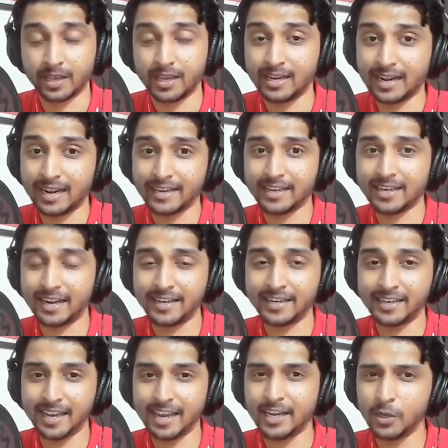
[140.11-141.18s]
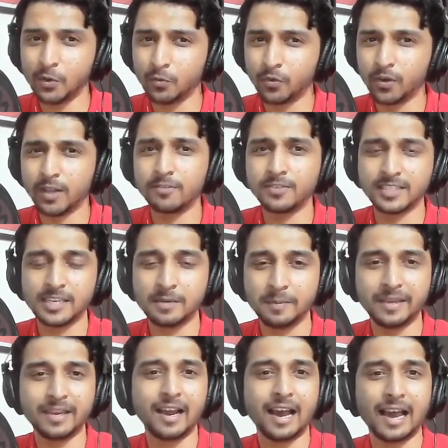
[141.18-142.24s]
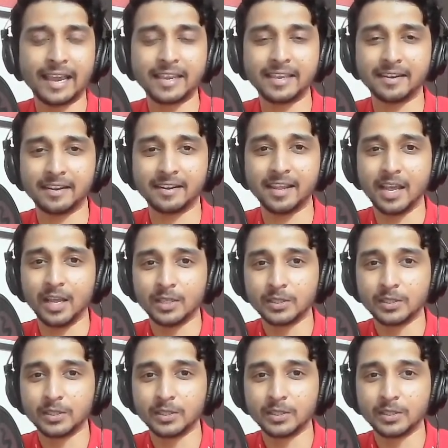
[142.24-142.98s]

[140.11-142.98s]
In 1999, you would have seen Mika Häkkinen